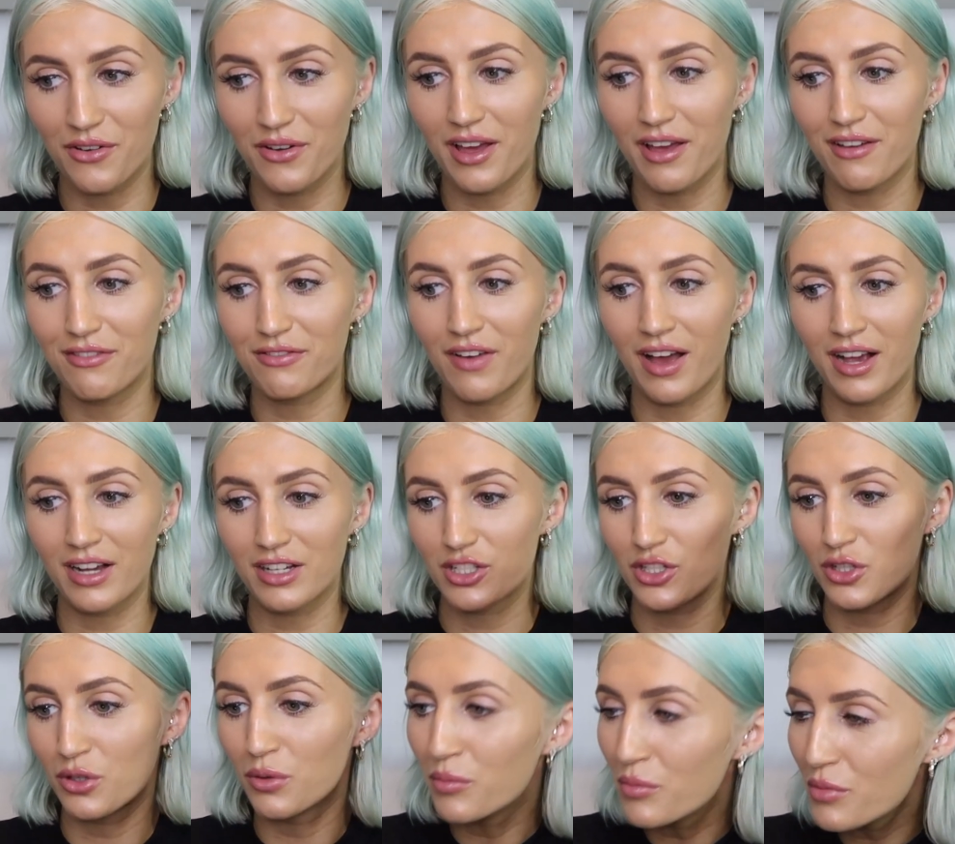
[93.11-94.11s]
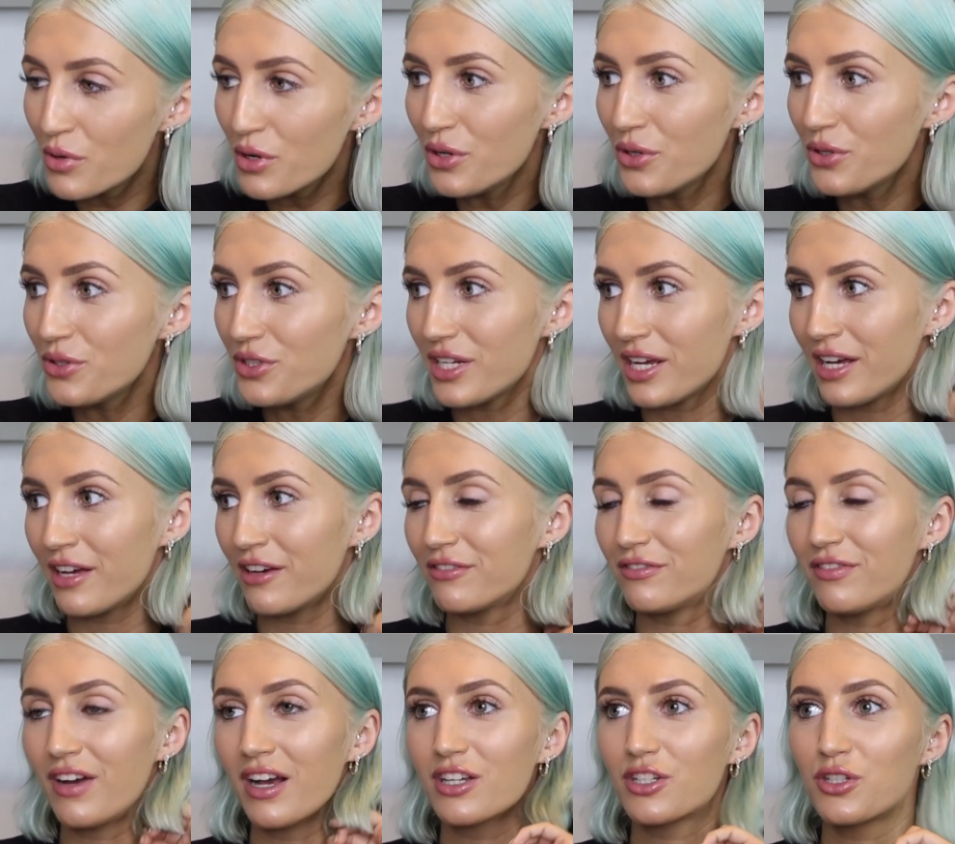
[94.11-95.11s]
It affects your mood, it
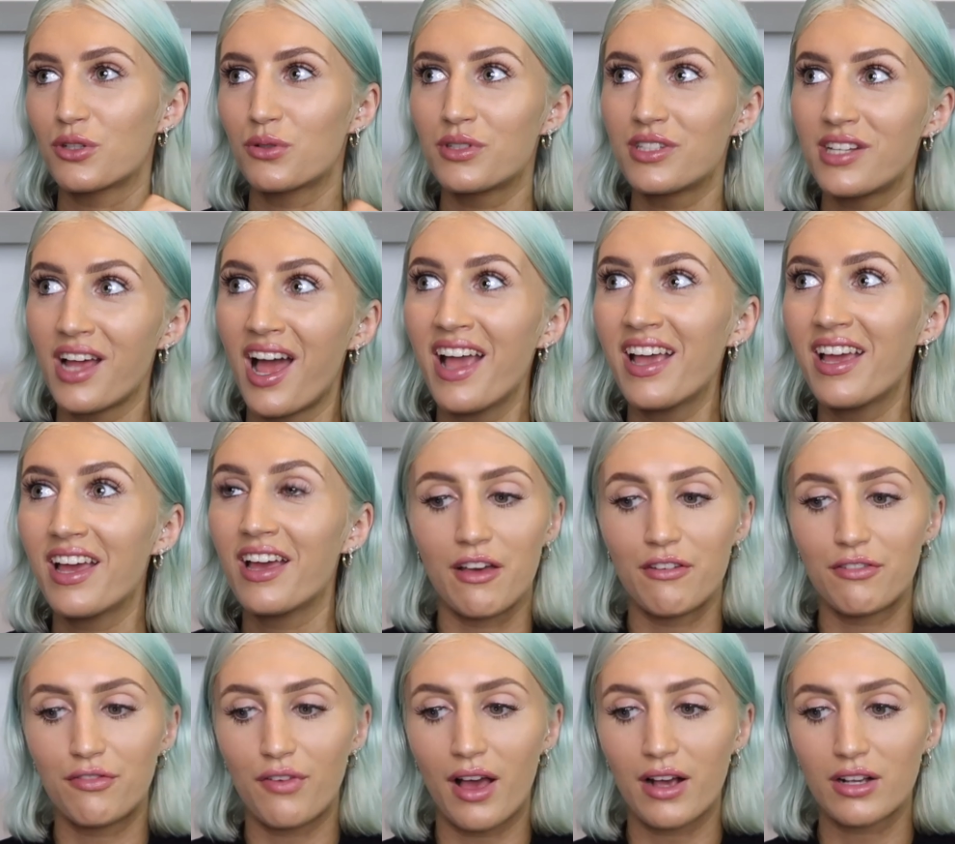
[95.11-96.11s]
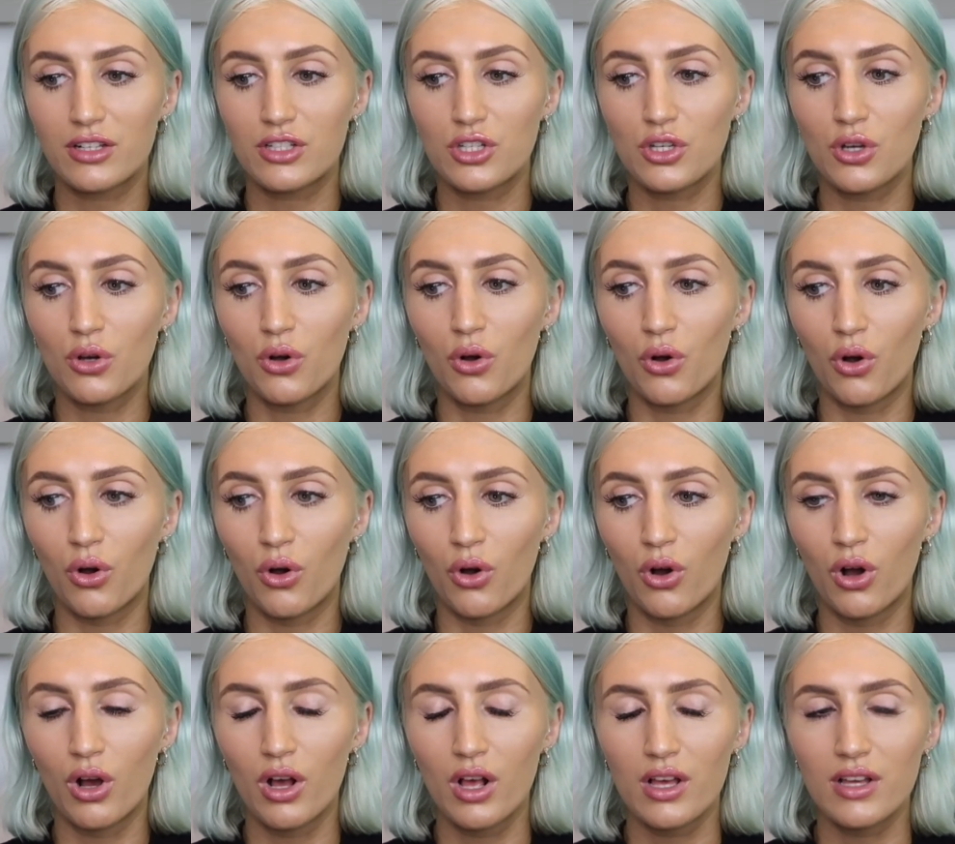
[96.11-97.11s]
affects your day, it affects
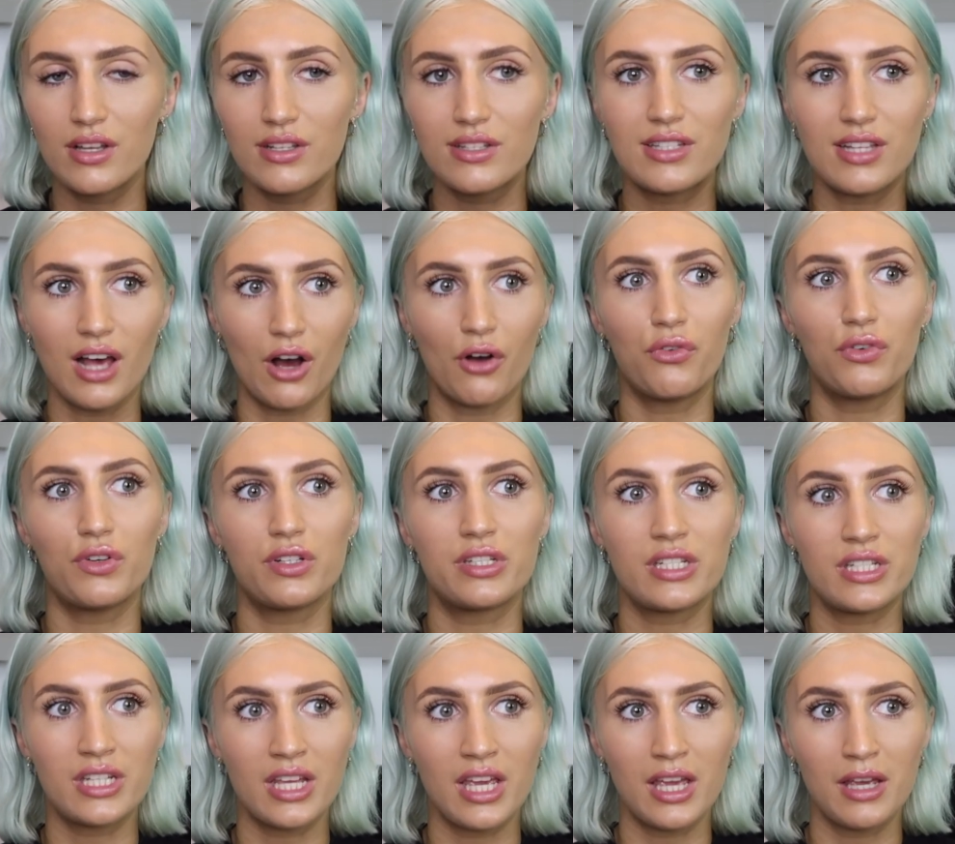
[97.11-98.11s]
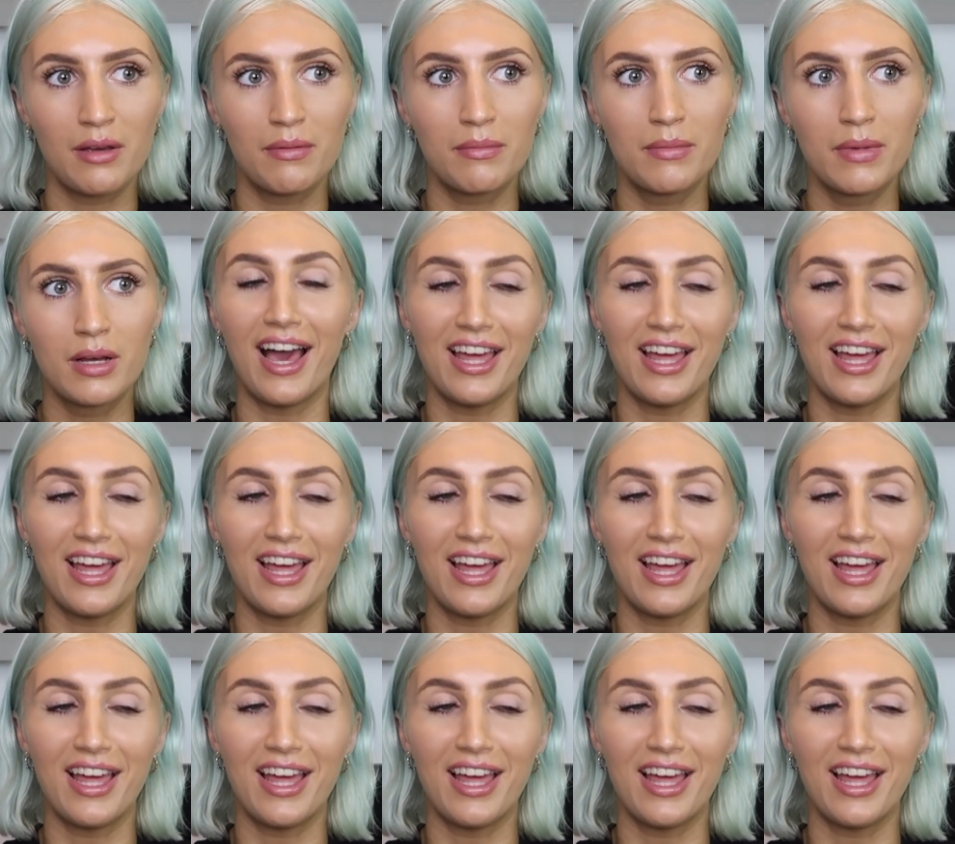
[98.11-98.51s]
your self-esteem.